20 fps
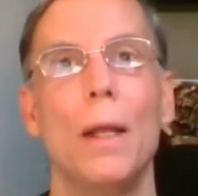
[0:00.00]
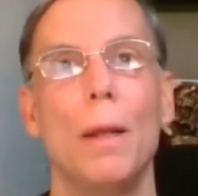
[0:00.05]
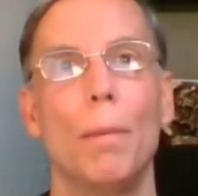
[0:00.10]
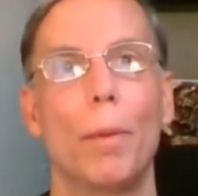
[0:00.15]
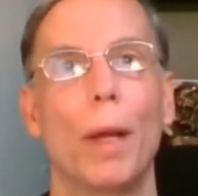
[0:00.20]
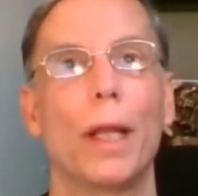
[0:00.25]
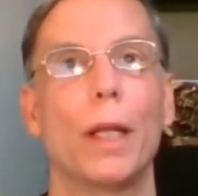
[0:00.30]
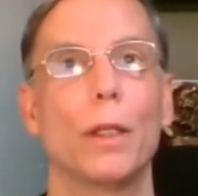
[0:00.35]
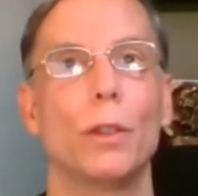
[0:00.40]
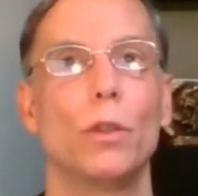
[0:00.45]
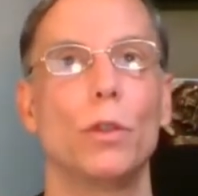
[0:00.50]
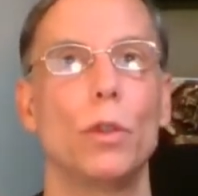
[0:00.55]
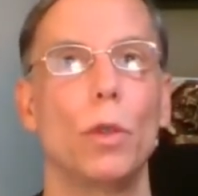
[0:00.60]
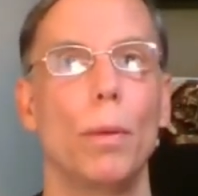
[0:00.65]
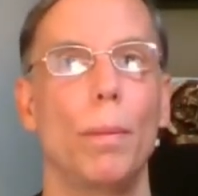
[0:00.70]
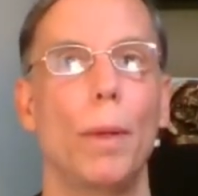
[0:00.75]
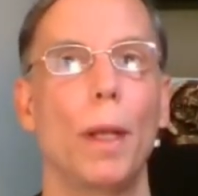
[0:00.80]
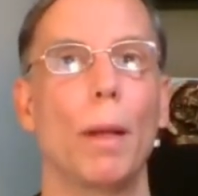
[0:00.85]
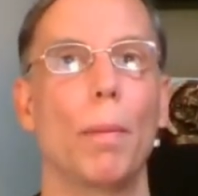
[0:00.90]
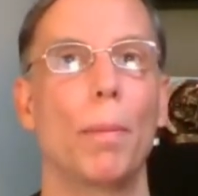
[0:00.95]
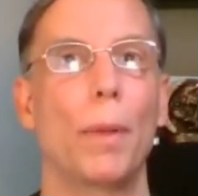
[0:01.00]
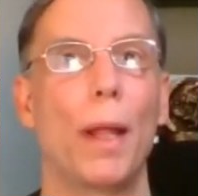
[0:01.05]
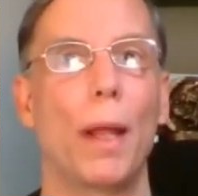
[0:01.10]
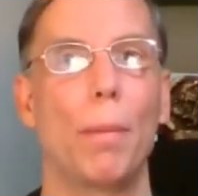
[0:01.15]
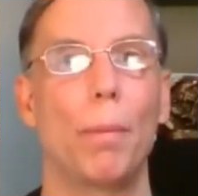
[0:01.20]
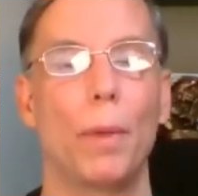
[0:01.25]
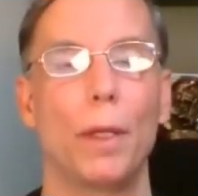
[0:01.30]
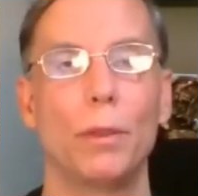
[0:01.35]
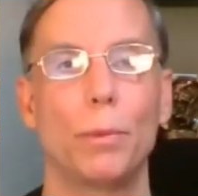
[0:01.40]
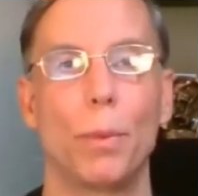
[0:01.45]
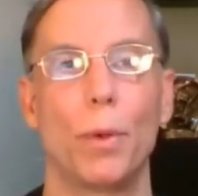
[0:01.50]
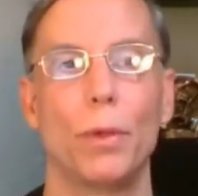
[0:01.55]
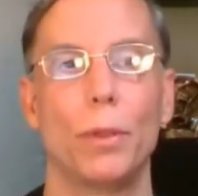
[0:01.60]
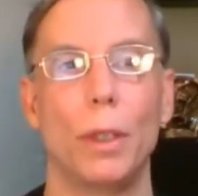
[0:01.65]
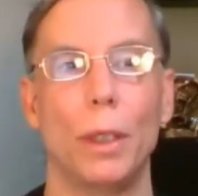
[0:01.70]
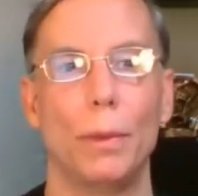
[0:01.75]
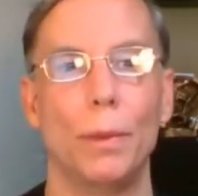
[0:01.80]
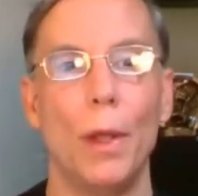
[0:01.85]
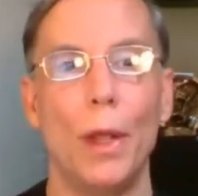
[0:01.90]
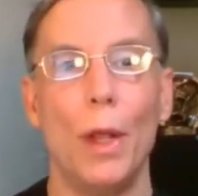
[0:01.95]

by consuming a plant-based protein.